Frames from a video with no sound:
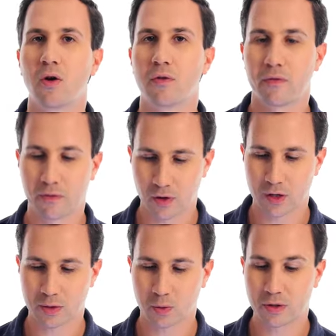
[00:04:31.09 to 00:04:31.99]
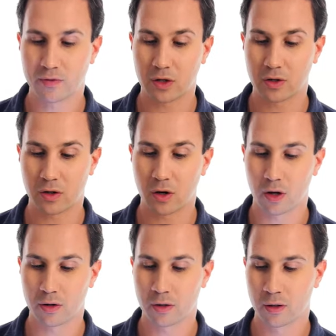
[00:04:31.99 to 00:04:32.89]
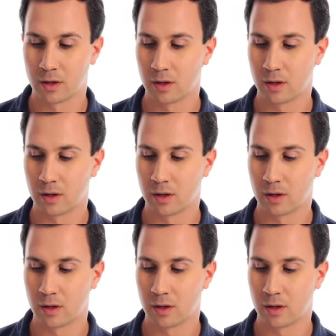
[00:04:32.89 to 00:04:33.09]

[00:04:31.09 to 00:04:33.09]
on first. Once you've turned it on,